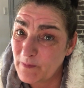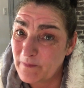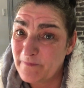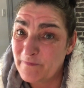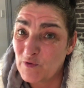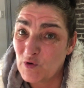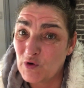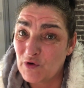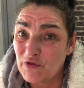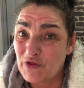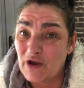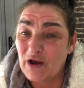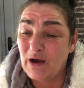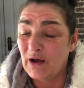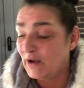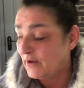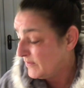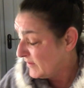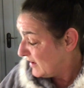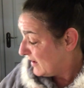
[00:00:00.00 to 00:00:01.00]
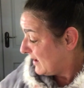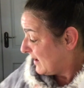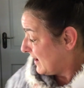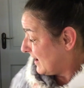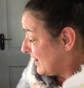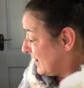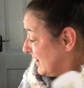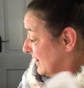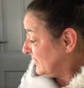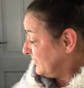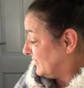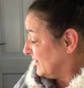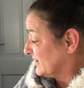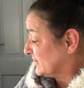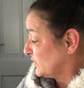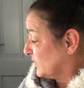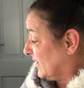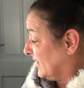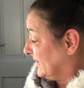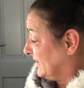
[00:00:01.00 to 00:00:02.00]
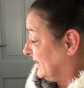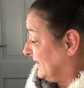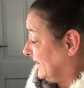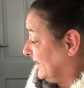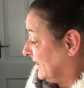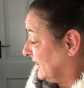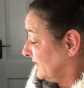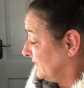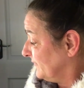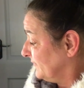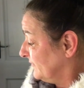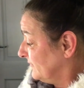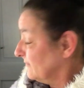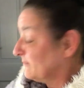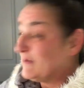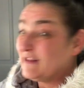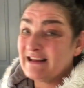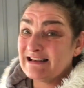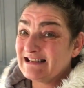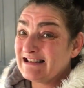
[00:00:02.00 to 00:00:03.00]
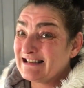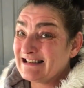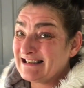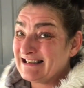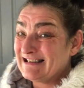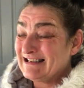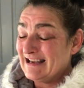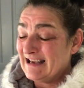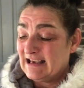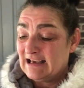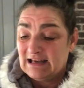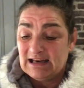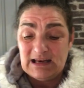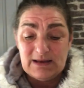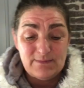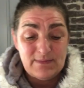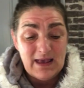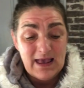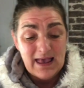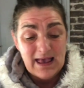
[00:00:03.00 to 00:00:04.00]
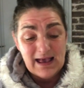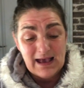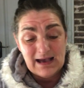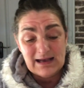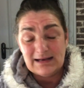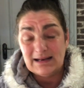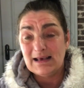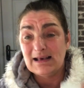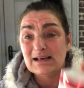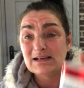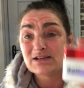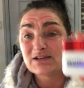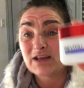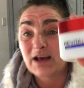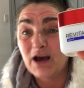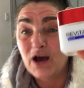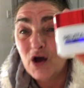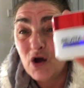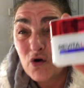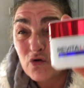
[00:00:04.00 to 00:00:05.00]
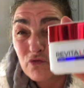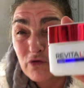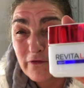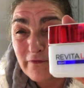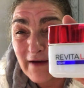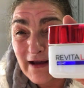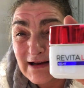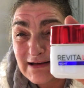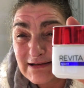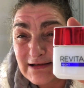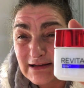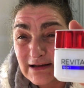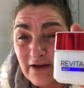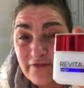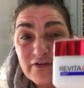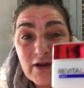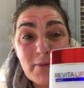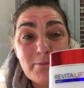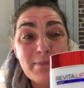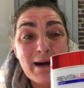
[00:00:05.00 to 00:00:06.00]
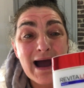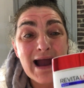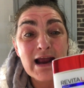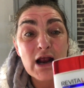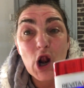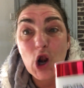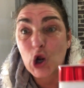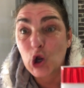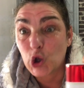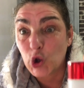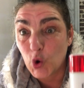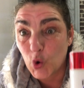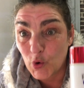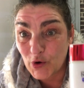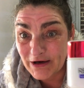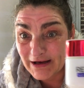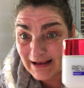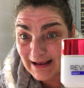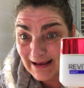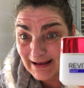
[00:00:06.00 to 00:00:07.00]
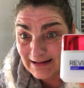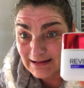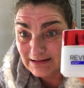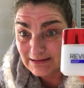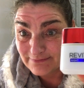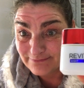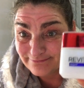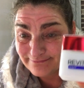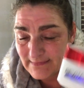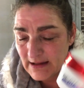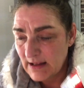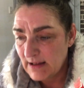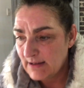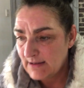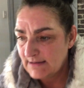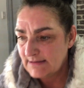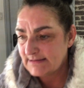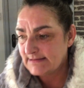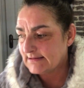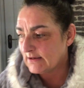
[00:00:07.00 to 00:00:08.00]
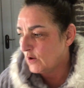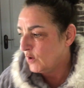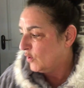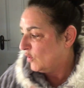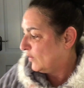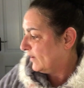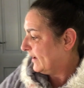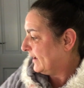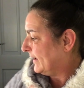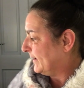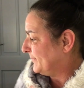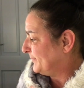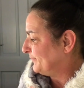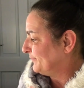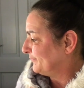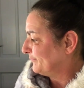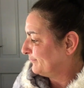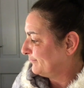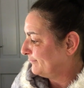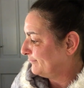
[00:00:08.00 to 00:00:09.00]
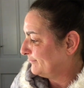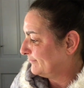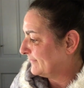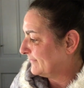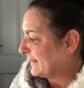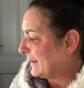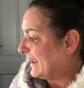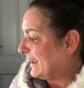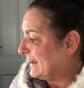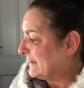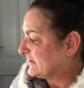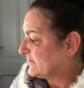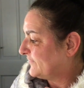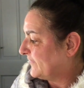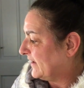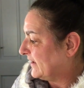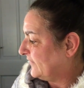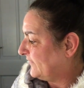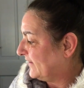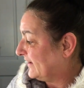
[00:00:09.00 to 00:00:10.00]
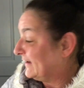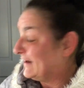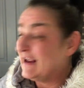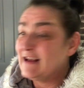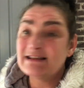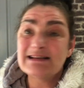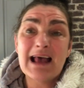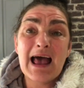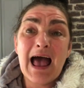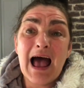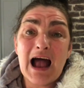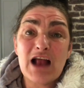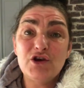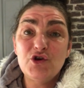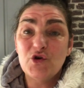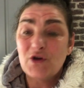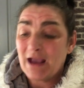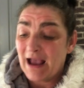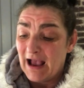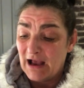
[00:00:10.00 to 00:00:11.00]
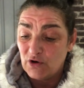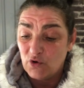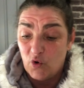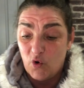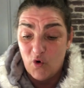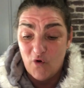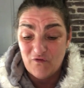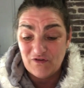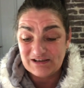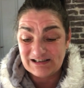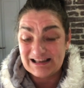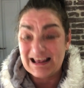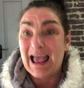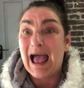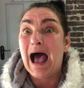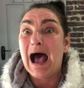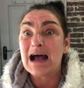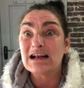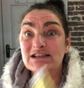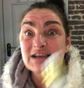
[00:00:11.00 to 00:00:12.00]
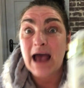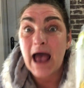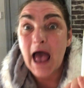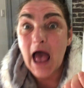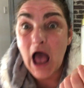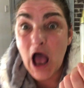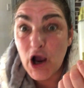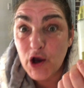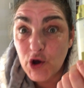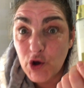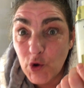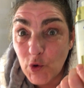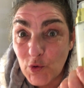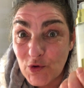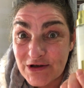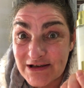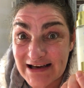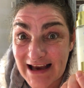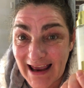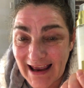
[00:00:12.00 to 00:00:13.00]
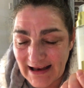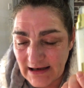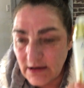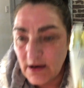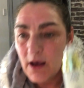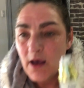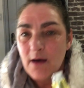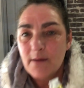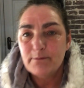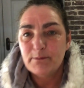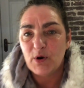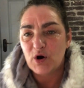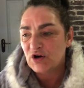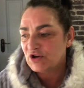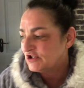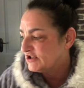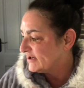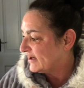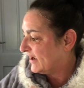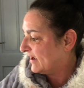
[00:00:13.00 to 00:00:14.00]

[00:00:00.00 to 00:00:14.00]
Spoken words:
for the this one here. This is the day cream, and it is the Revitalift by L'Oreal. So it is very, very nice, and you can obviously add a Q10, but